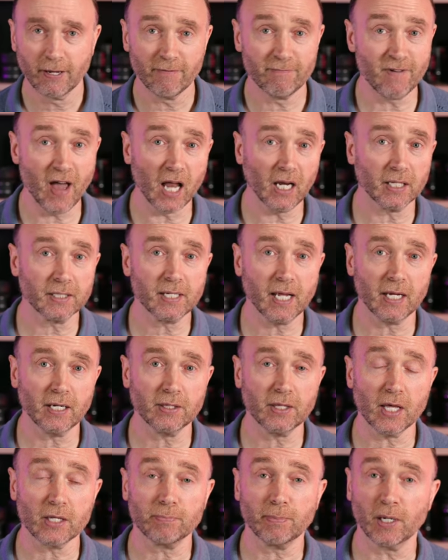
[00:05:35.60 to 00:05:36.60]

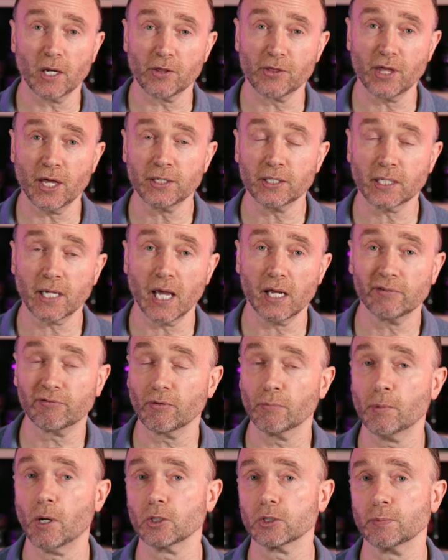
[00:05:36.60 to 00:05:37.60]
validated, that's been authenticated
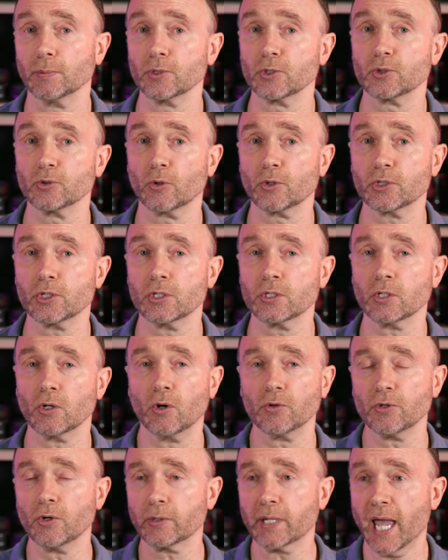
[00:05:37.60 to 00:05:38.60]
from multiple sources.
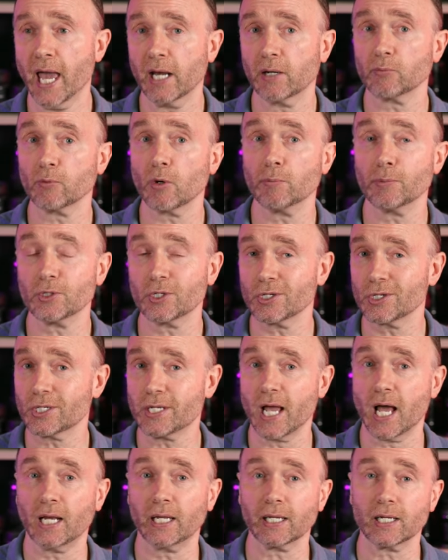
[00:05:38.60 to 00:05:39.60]
Although Canon Rumors is
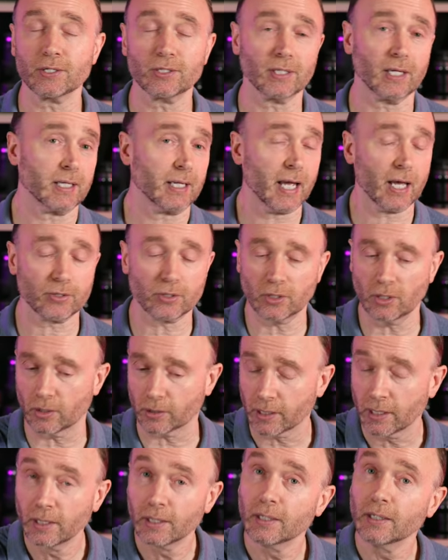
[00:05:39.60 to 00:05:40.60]
telling us that, yes,
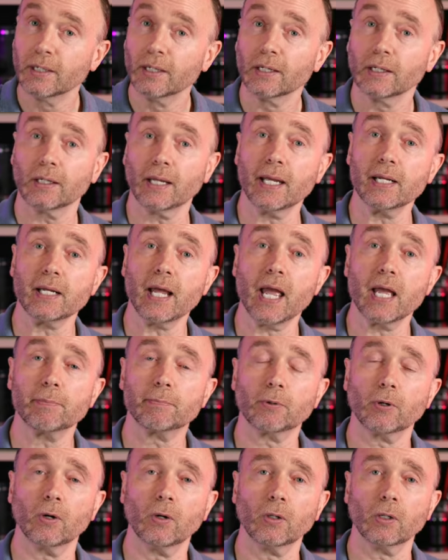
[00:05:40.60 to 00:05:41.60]
look, late
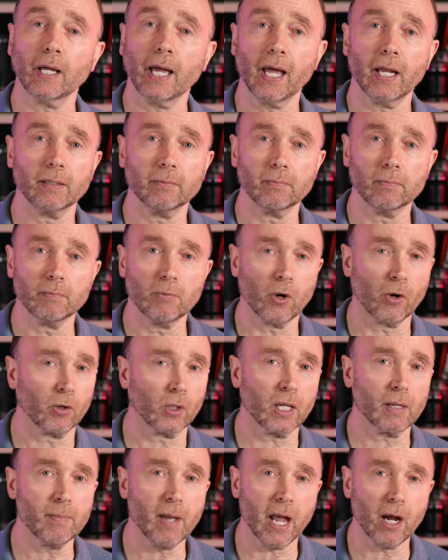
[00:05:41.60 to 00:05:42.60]
April and
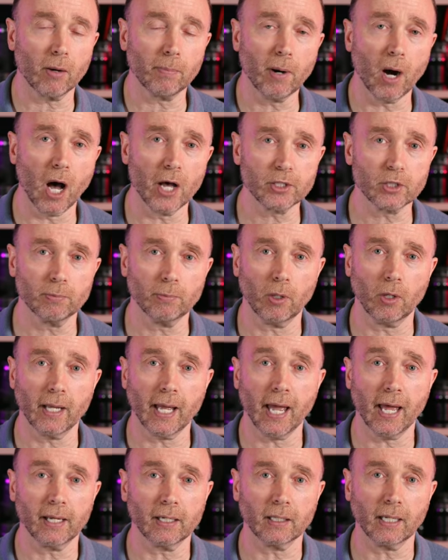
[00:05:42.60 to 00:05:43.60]
early May are possible.
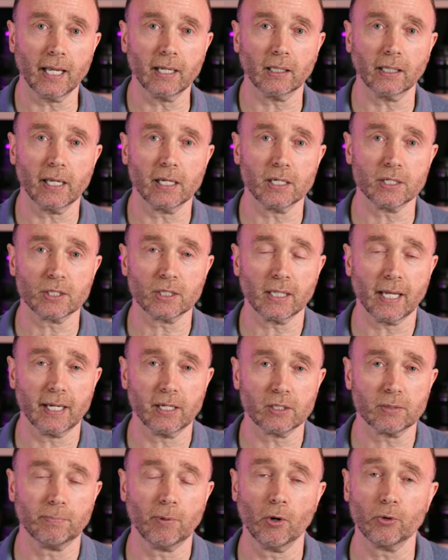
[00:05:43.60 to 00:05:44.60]
And lately in his
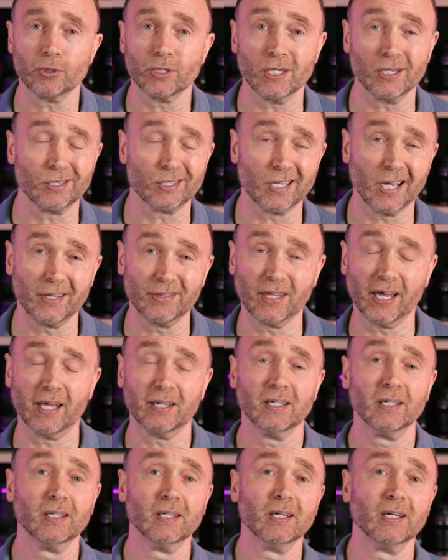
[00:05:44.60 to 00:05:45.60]
latest post, he said
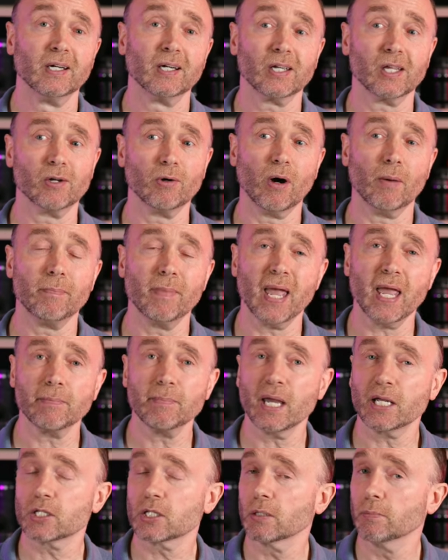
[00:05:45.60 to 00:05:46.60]
that, you know what, May
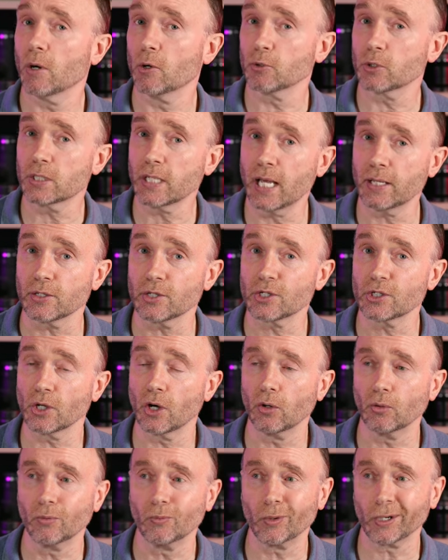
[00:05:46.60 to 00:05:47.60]
makes the most sense.
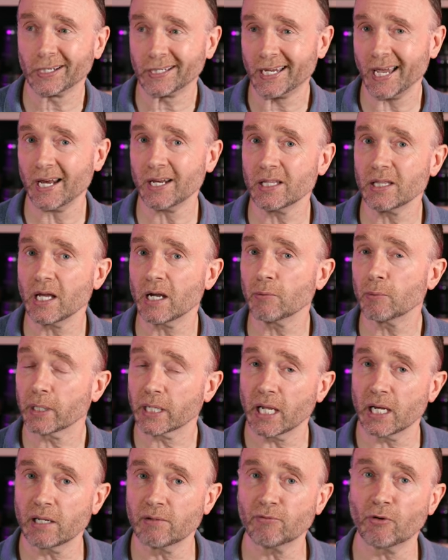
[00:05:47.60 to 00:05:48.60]
So we're getting there. We're
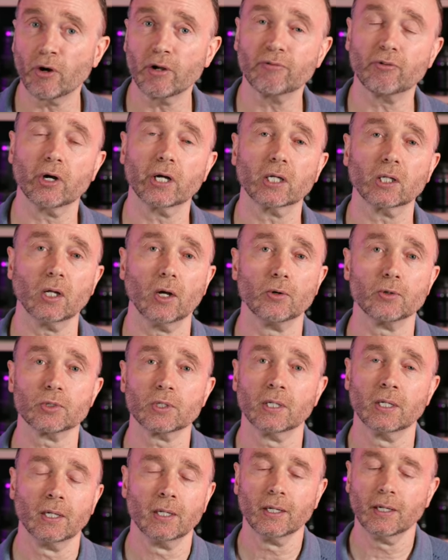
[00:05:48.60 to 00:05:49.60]
getting very, very
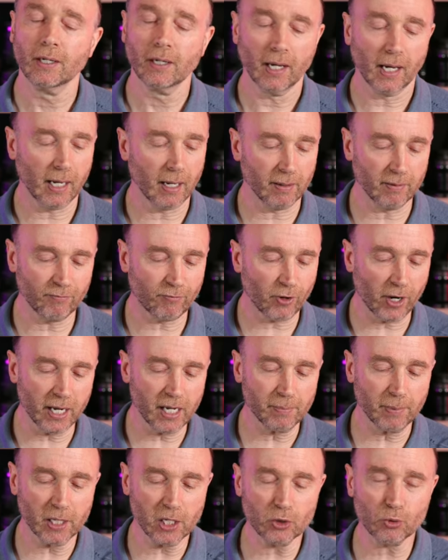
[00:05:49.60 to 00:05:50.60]
close. For
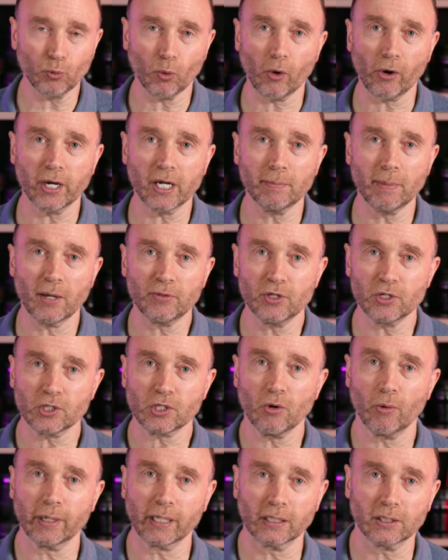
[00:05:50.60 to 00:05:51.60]
anybody who's worried about this
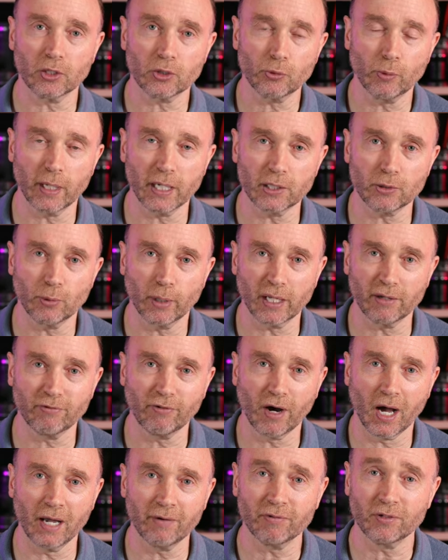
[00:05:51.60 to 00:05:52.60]
going into
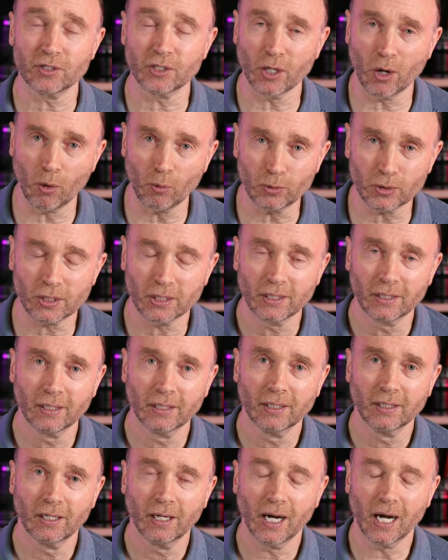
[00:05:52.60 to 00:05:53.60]
2025, don't.
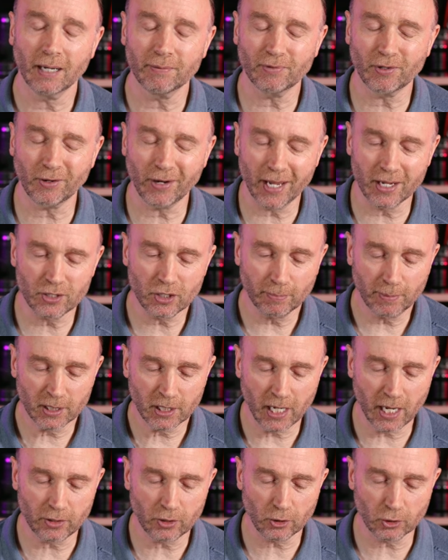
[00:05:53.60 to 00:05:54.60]
There is a
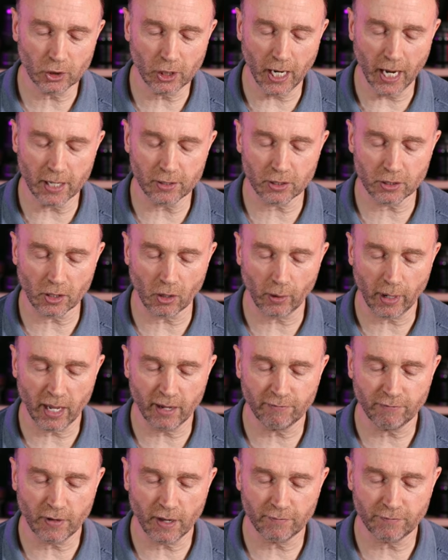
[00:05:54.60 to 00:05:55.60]
potential chance, though,
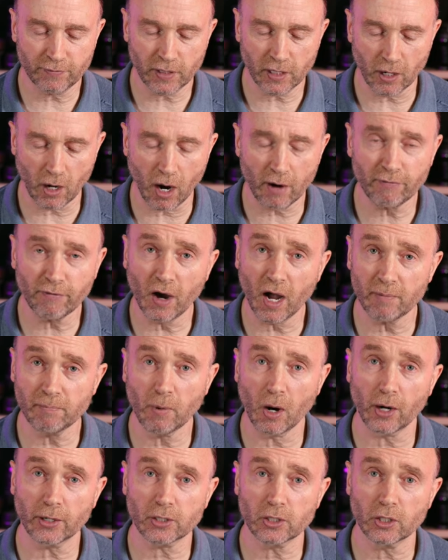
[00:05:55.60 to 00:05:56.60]
if the R5
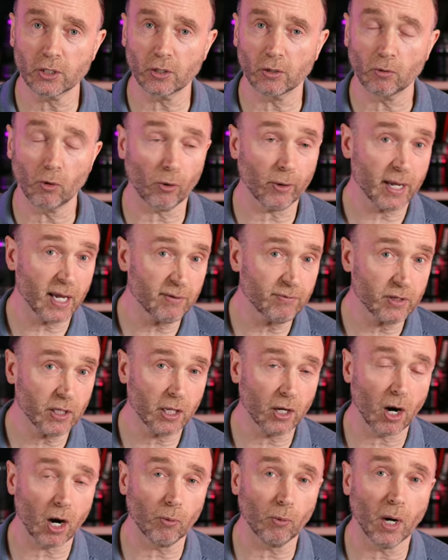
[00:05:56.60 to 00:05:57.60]
Mark II or even
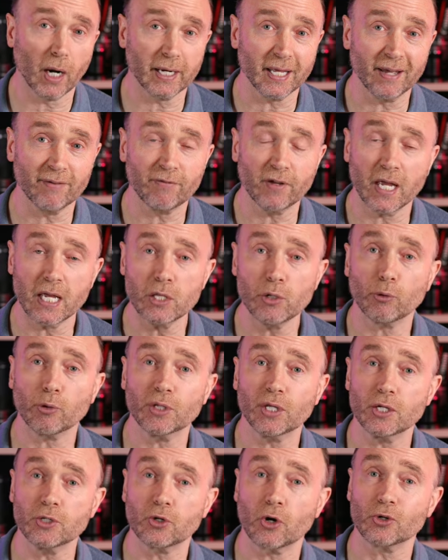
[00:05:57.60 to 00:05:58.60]
the R1, if either
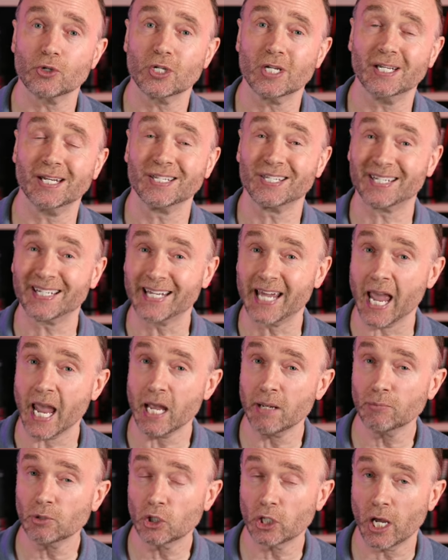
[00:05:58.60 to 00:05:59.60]
of these are seen as
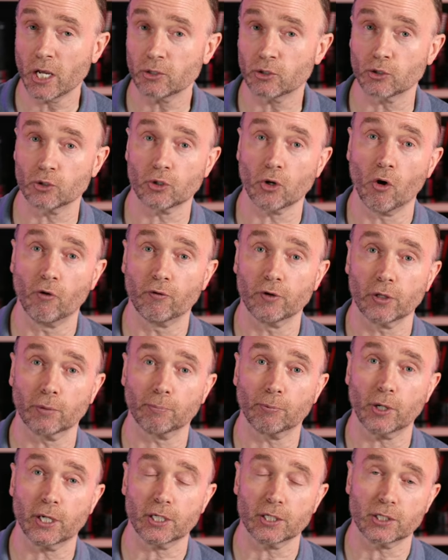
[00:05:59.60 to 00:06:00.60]
game changers over the
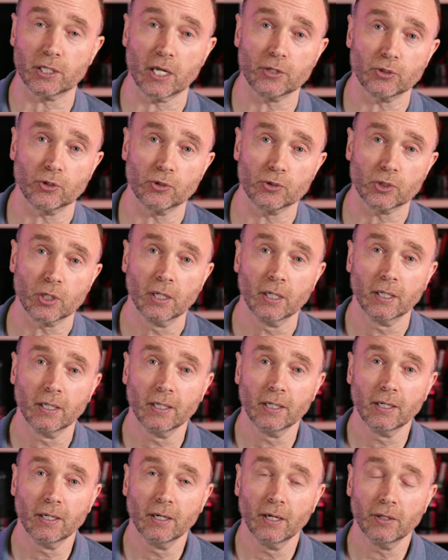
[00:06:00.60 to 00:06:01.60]
predecessors,
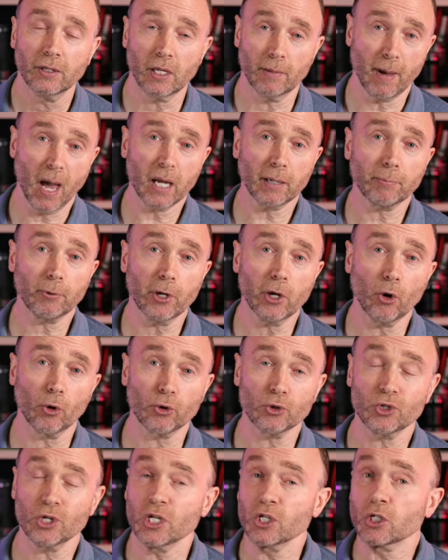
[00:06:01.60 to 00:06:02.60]
the amount of
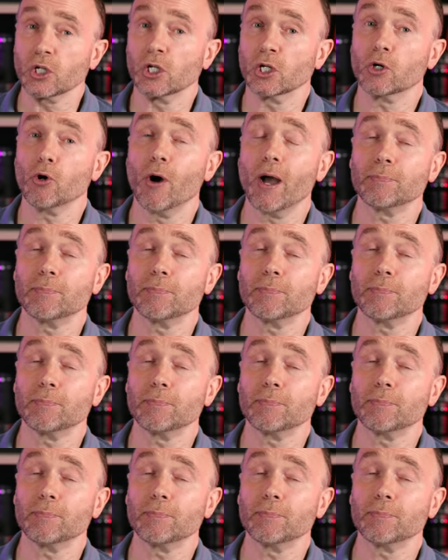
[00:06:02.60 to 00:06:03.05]
pre-orders is going to go